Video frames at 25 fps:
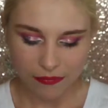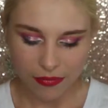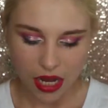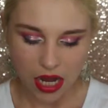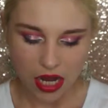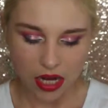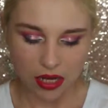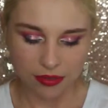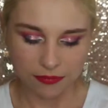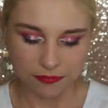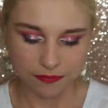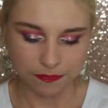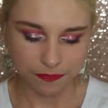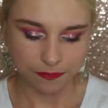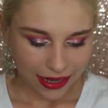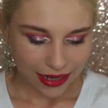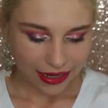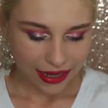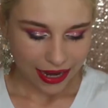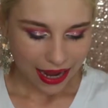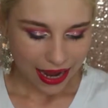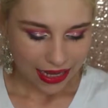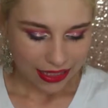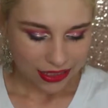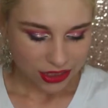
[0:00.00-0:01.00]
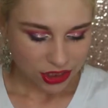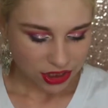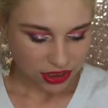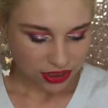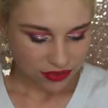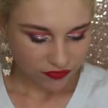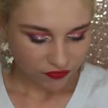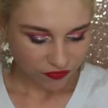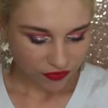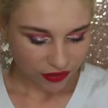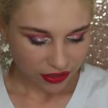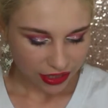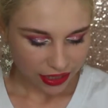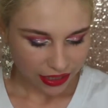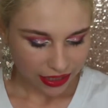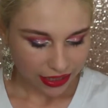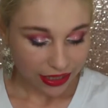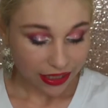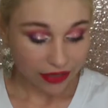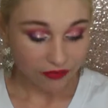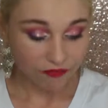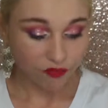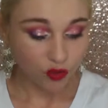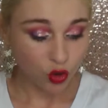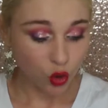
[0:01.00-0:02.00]
But I just feel
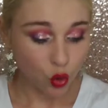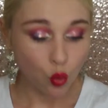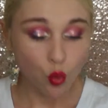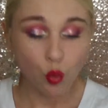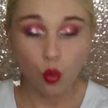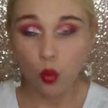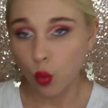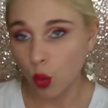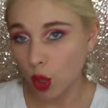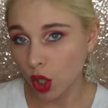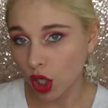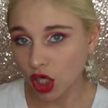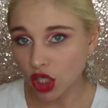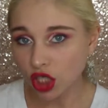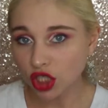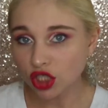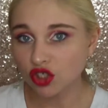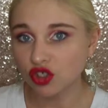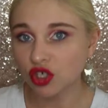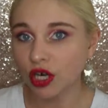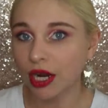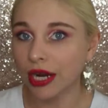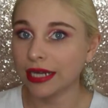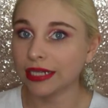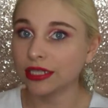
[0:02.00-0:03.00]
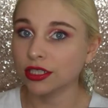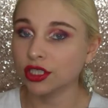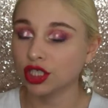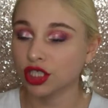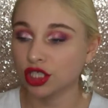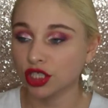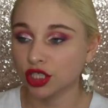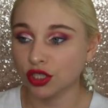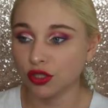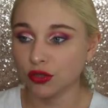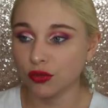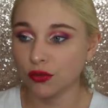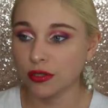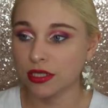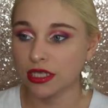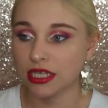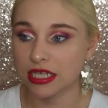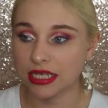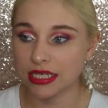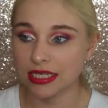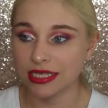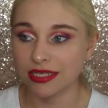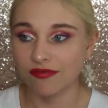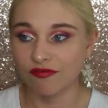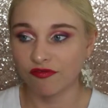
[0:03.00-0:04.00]
like if you were trying to use
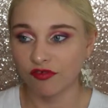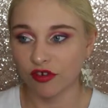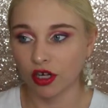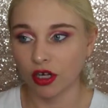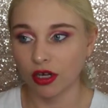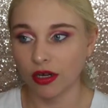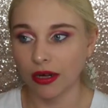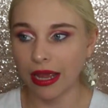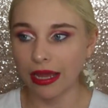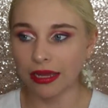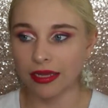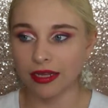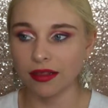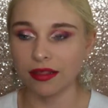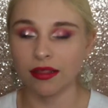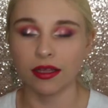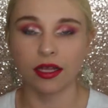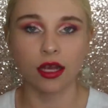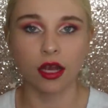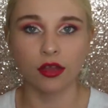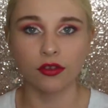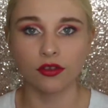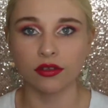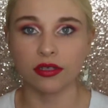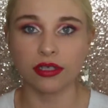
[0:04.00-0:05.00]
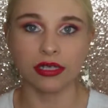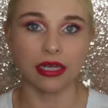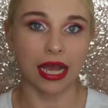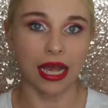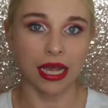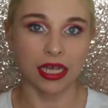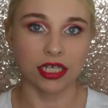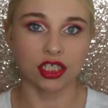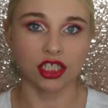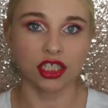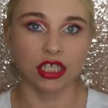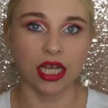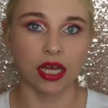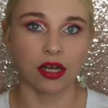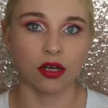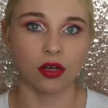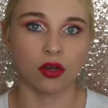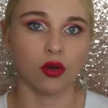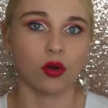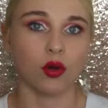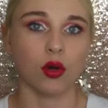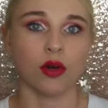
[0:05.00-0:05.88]
this for anything other than eyeshadow,